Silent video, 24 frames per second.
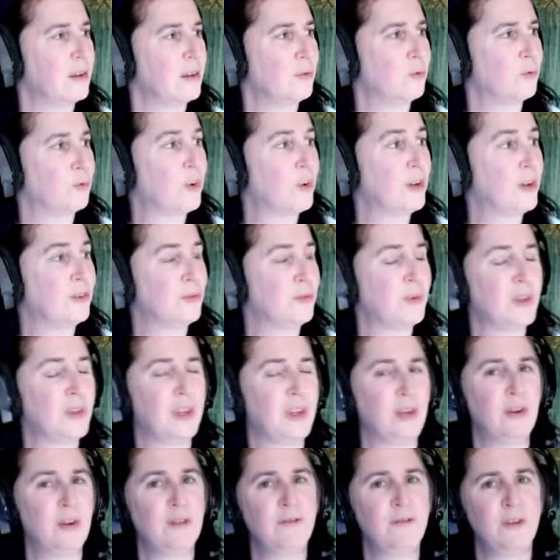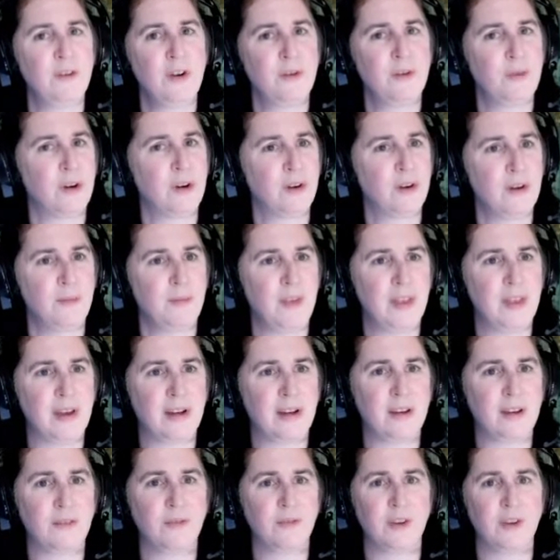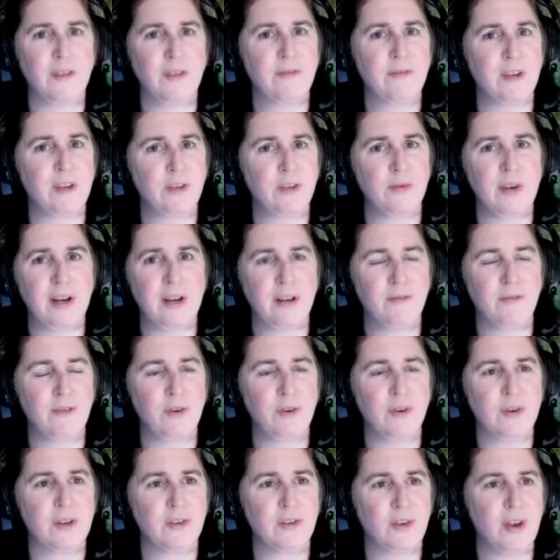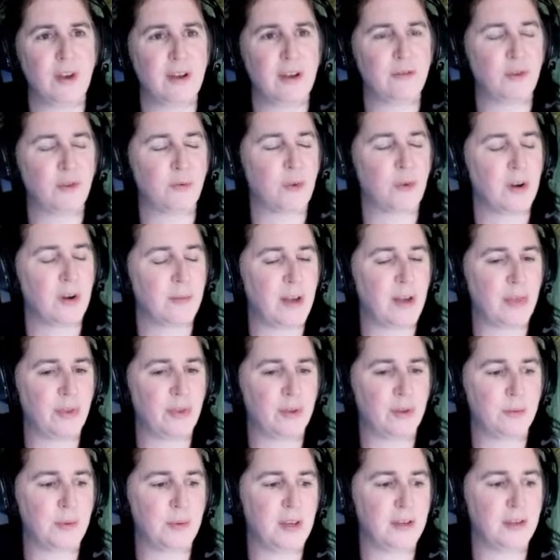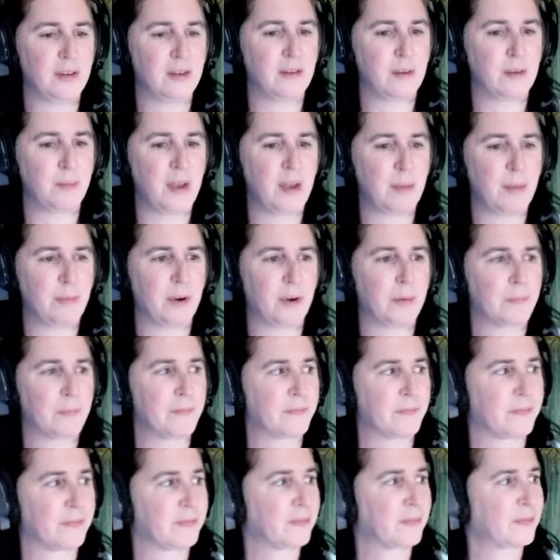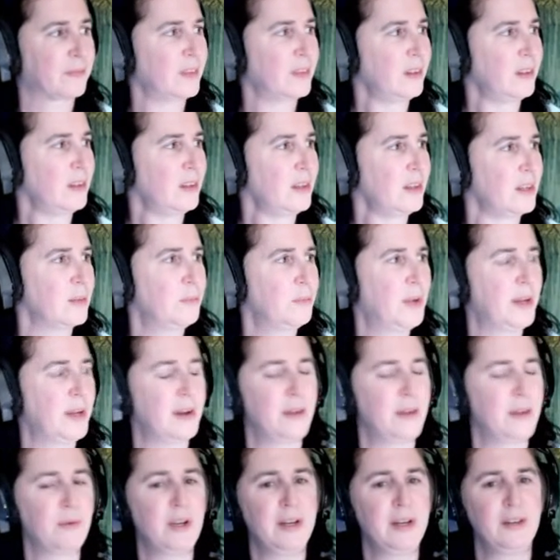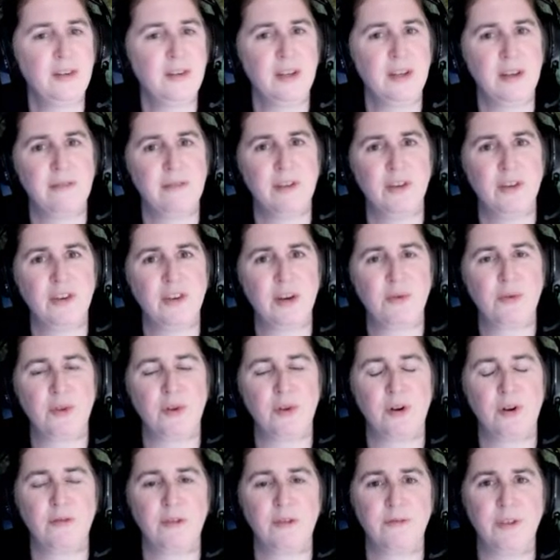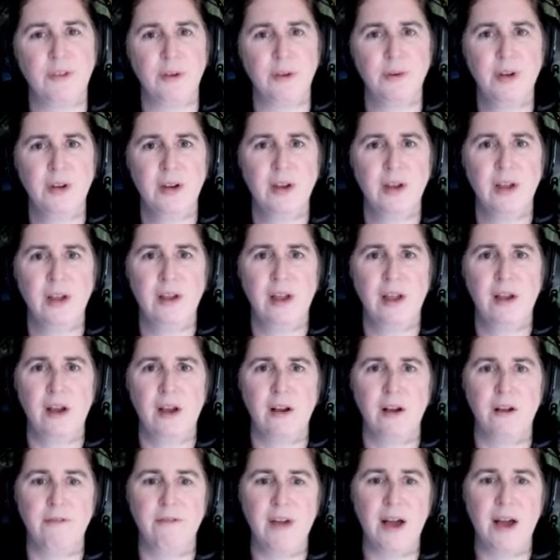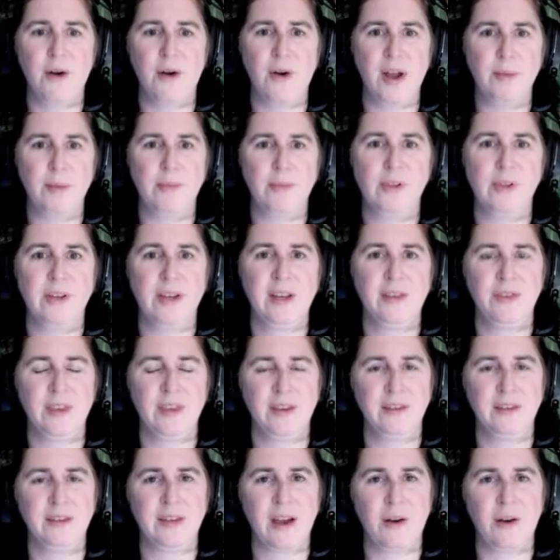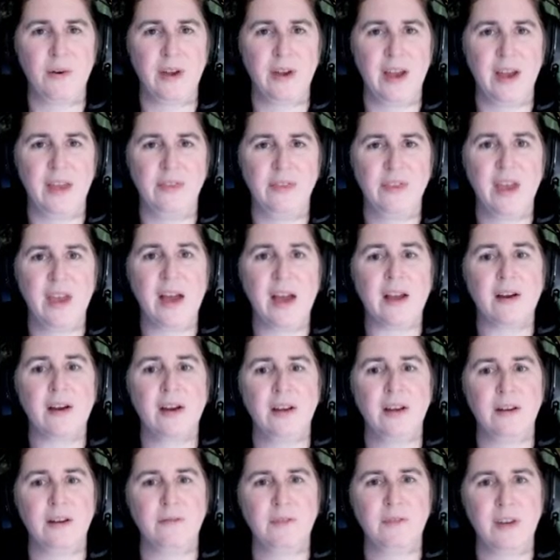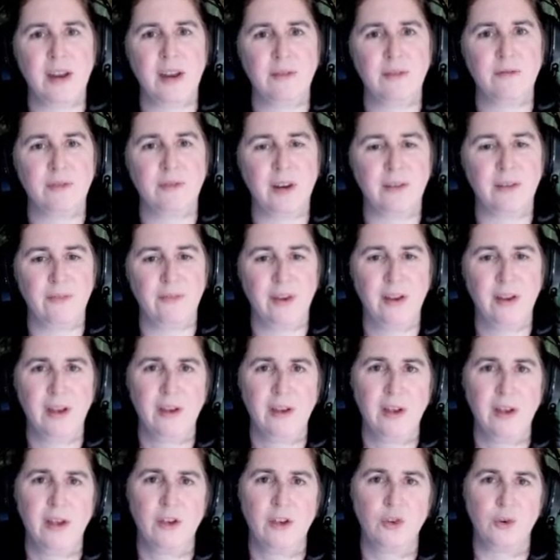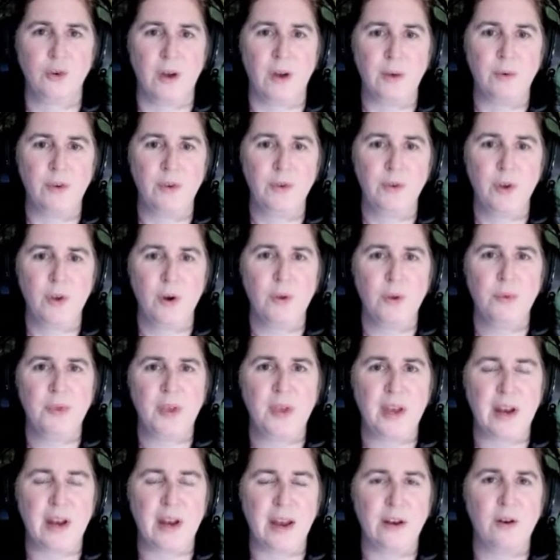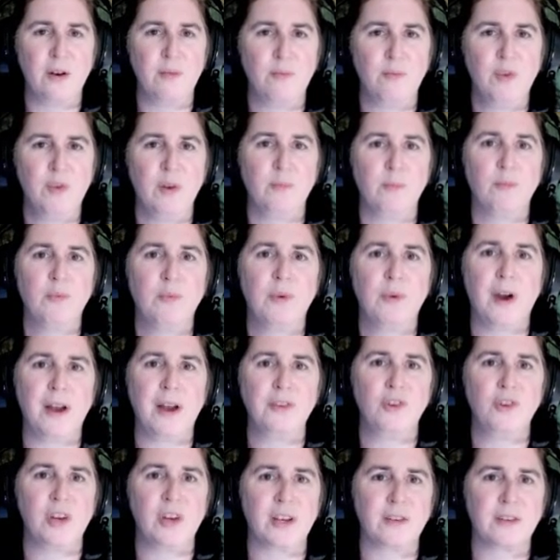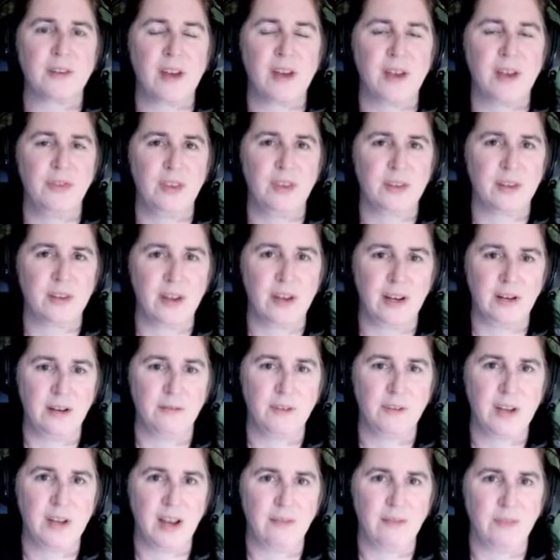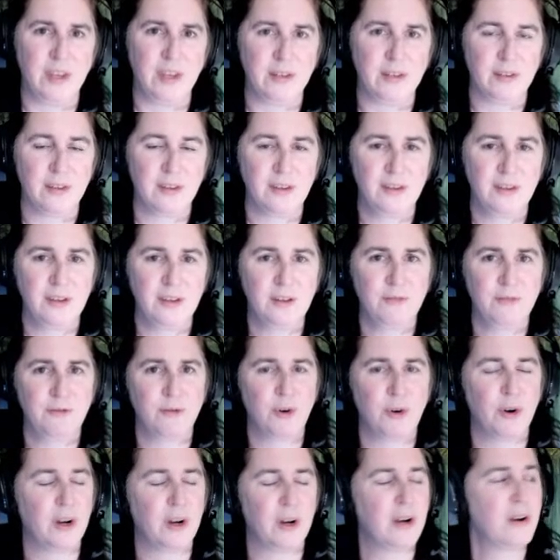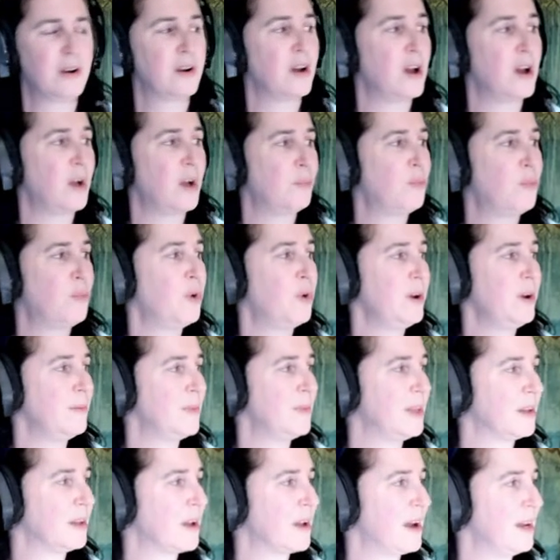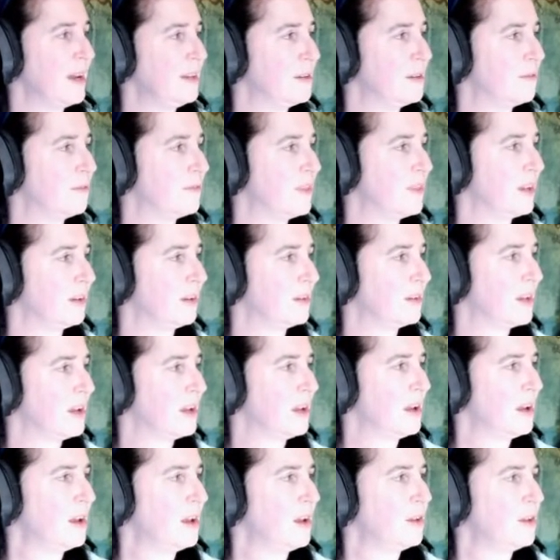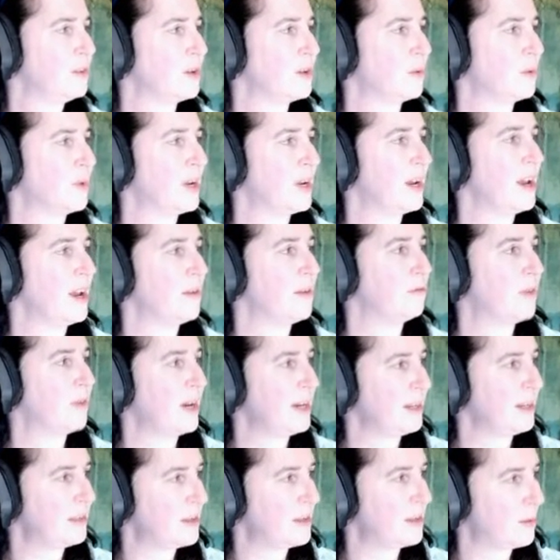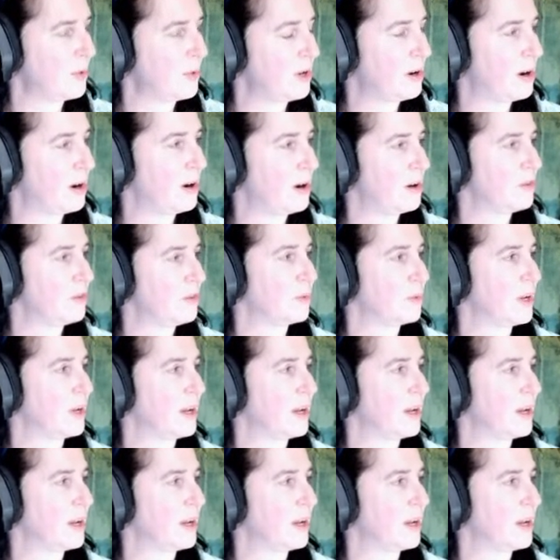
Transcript: is really good for you, or it could be that it's really frustrating for you because you have to worry about those pieces of paper. But I wanted to give a general overview of how I plan things out at that kind of time frame. So I will note that I don't put projects on this kind of time list. This is for appointment kinds of things. So when I have writing seminars, when I